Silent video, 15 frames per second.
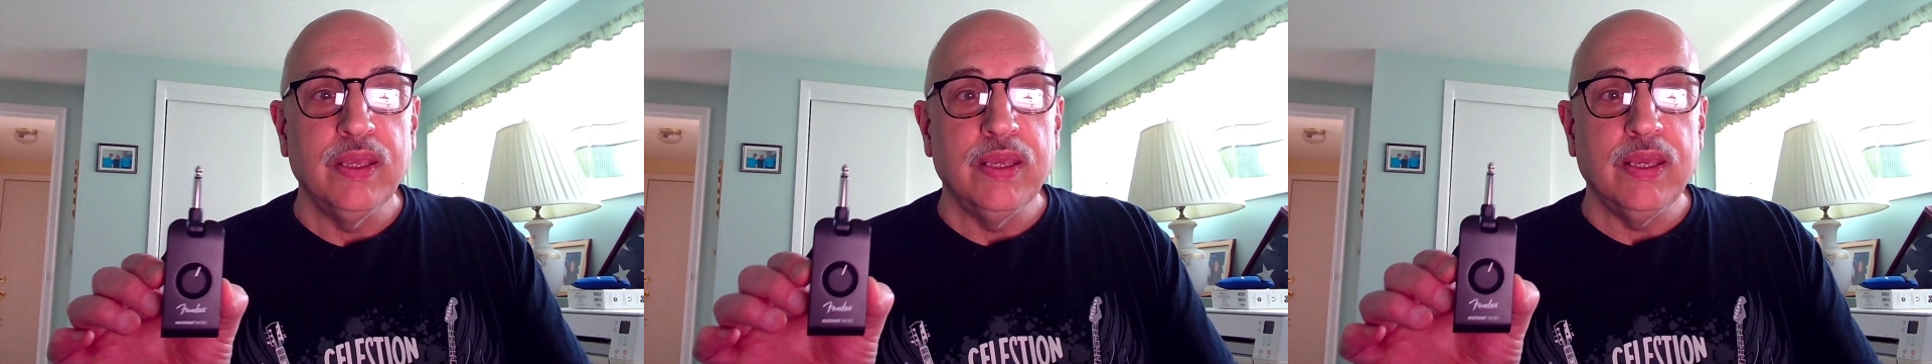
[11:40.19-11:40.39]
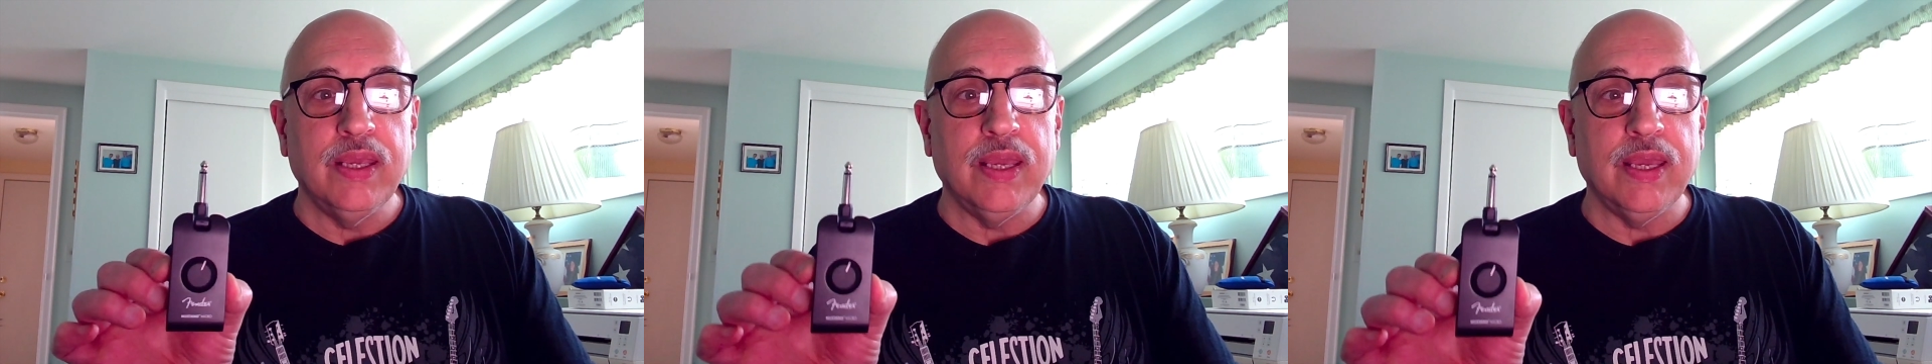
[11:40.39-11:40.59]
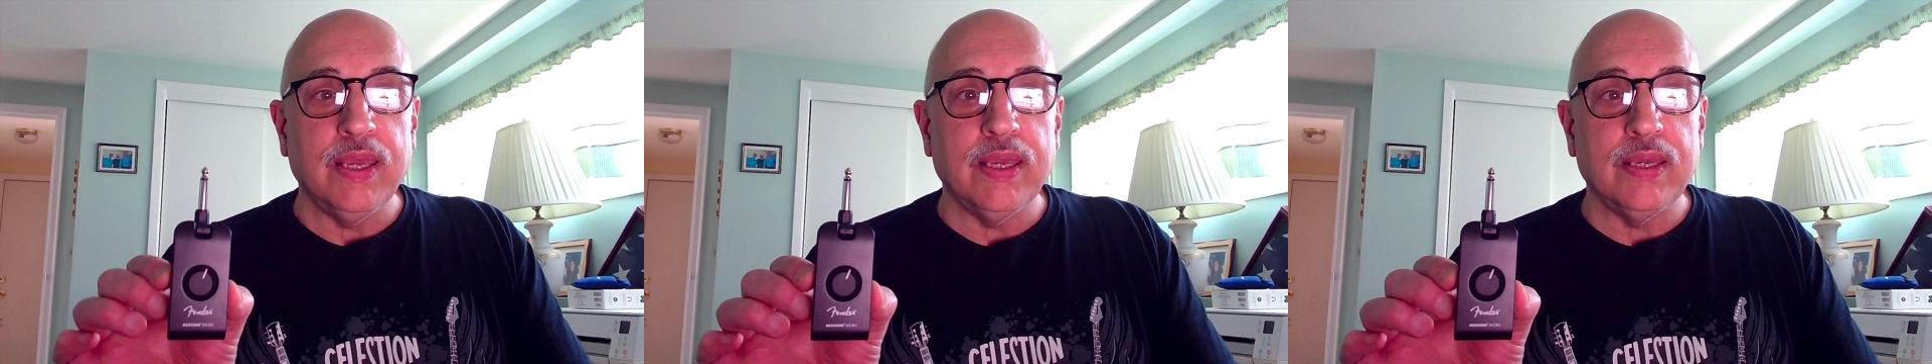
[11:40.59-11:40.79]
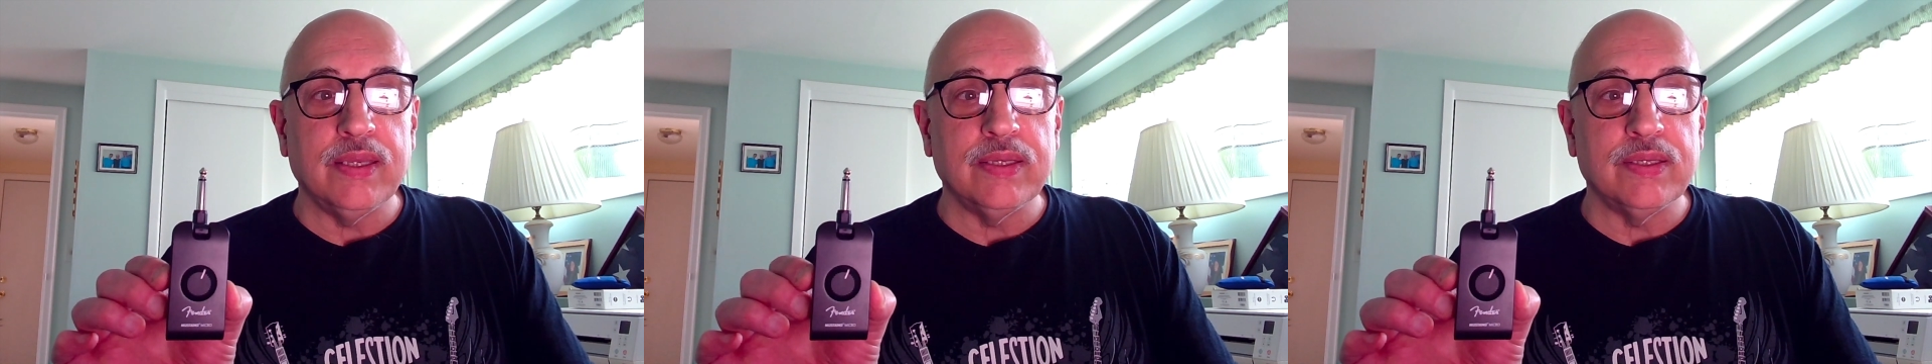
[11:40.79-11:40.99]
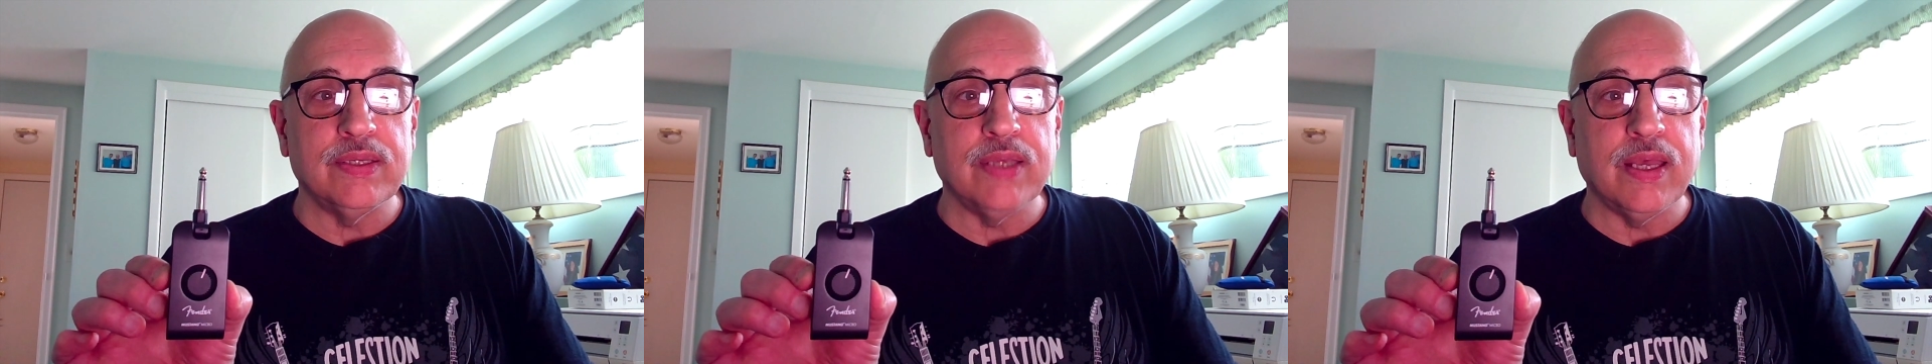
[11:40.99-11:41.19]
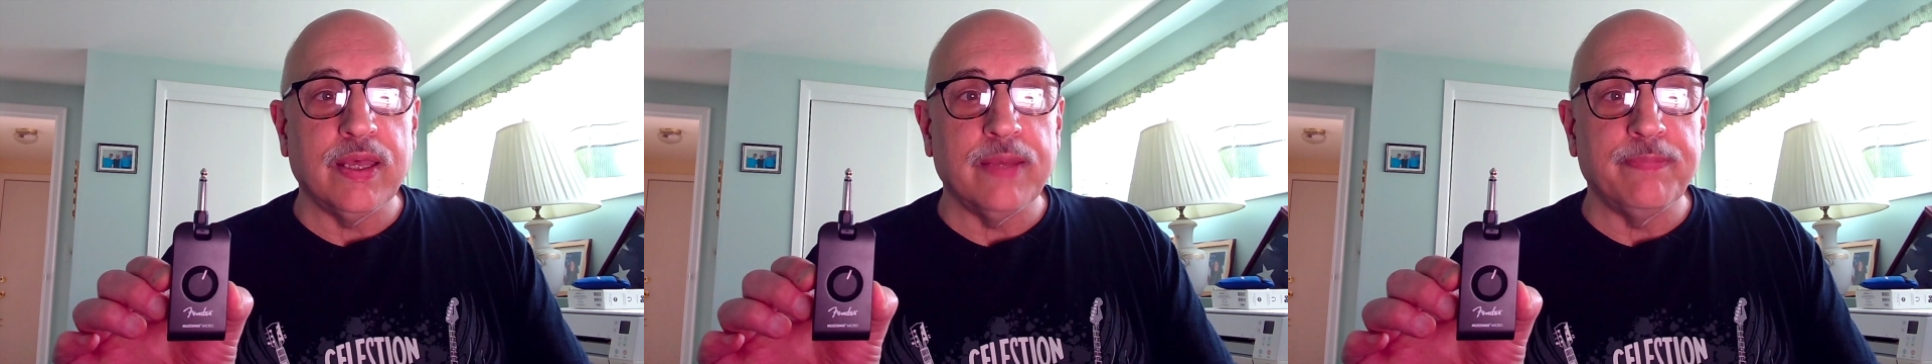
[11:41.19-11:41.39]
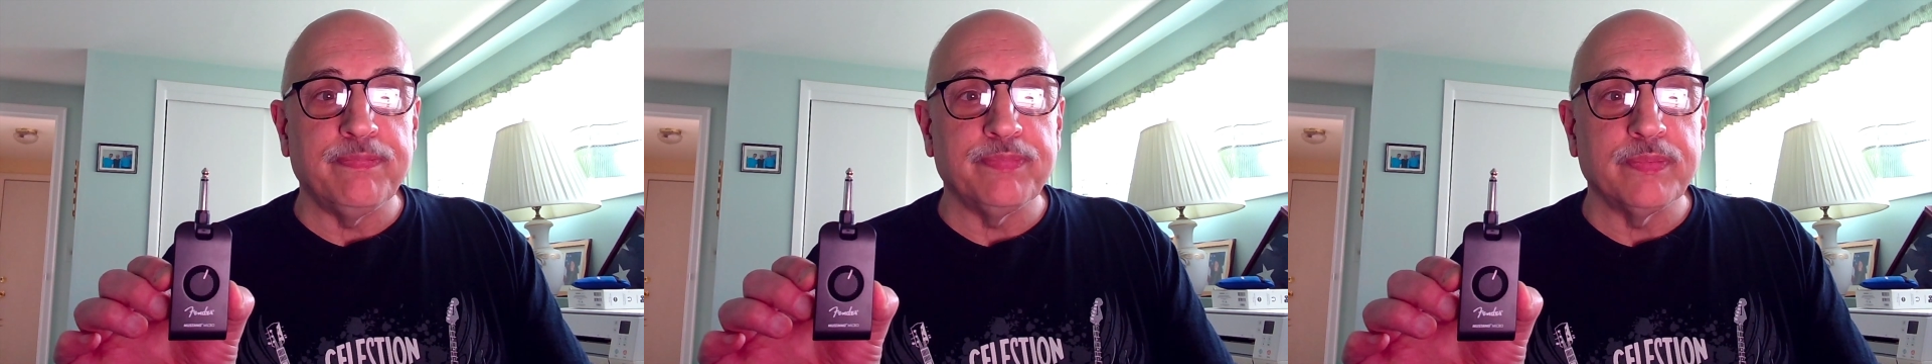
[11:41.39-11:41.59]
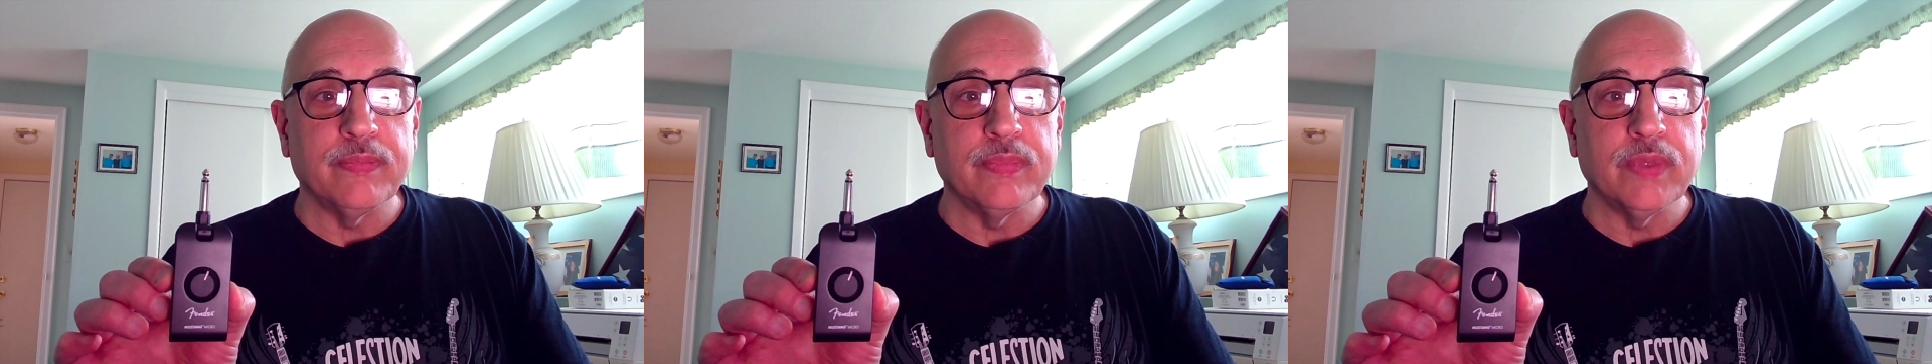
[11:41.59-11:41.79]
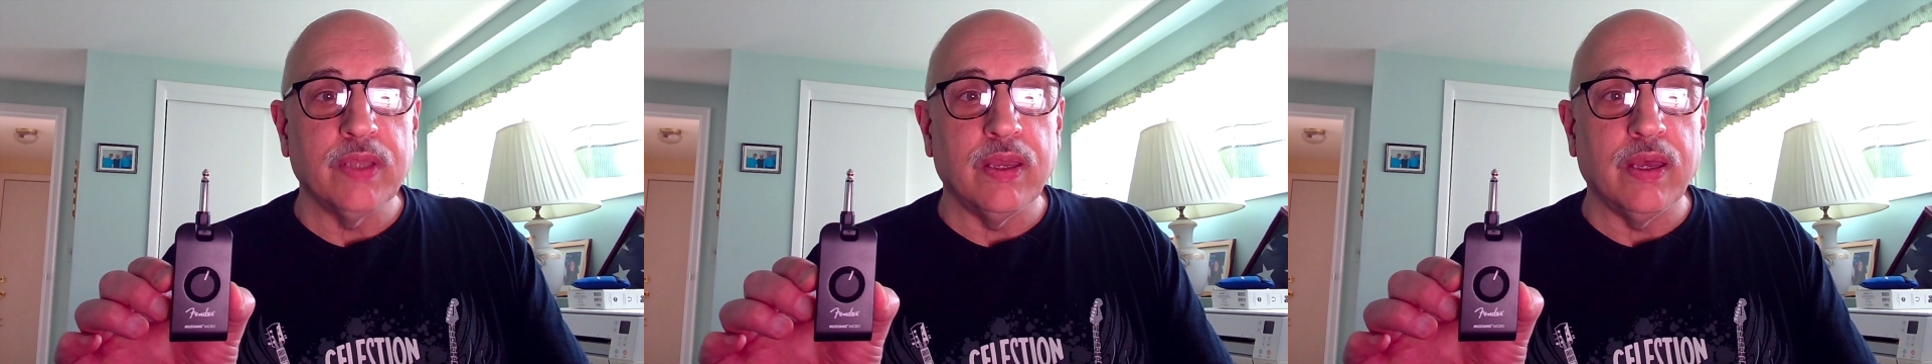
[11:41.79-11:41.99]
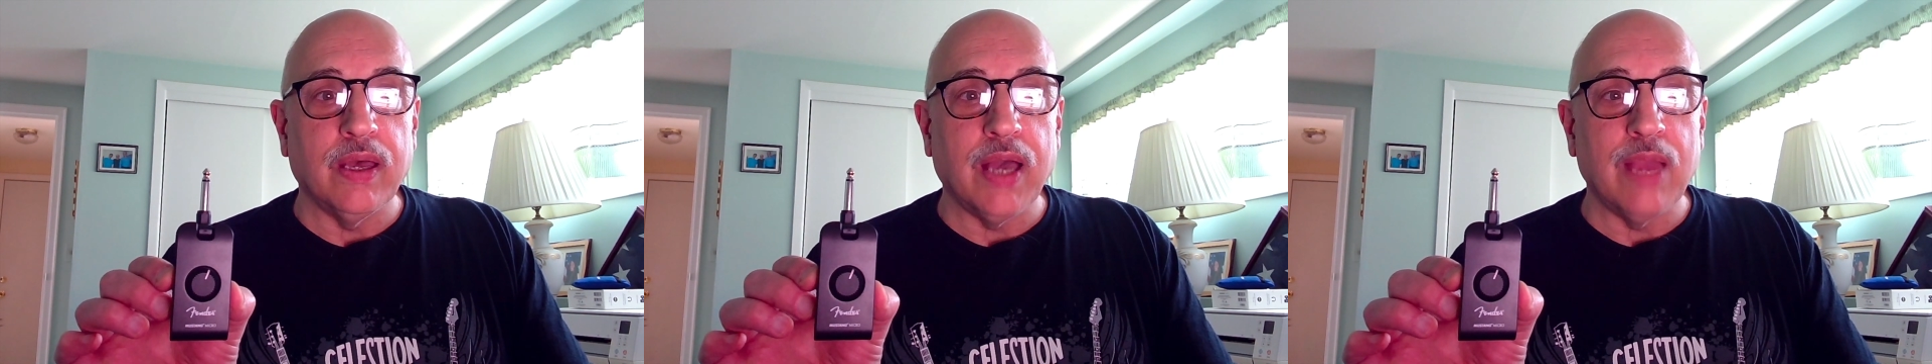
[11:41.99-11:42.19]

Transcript: And I